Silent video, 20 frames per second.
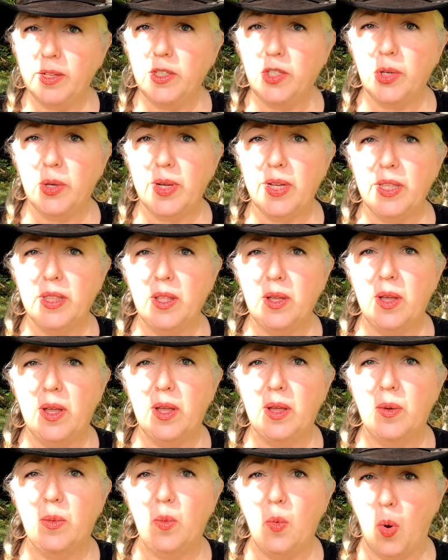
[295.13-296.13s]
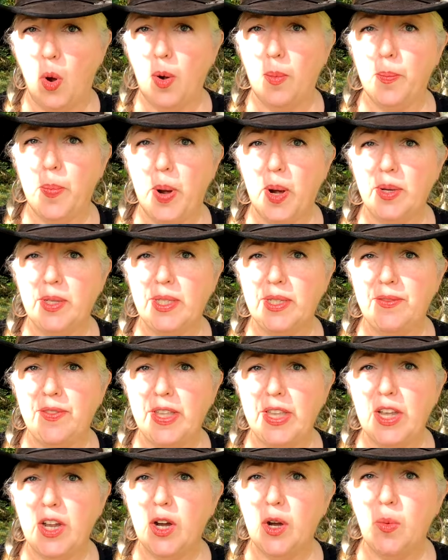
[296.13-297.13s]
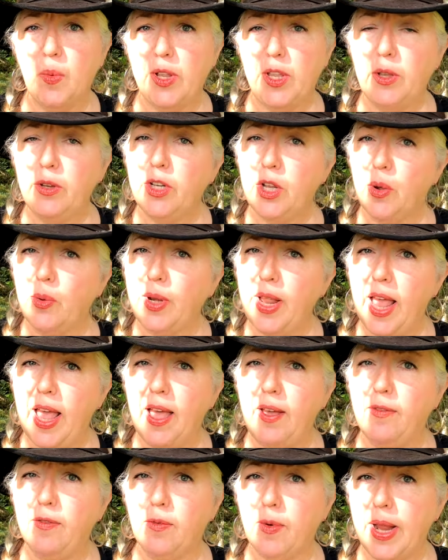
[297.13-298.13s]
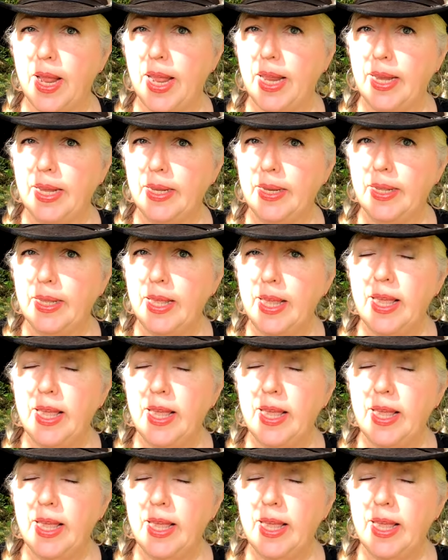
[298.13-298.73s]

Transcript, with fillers: during the warm parts of the year when you don't have rain.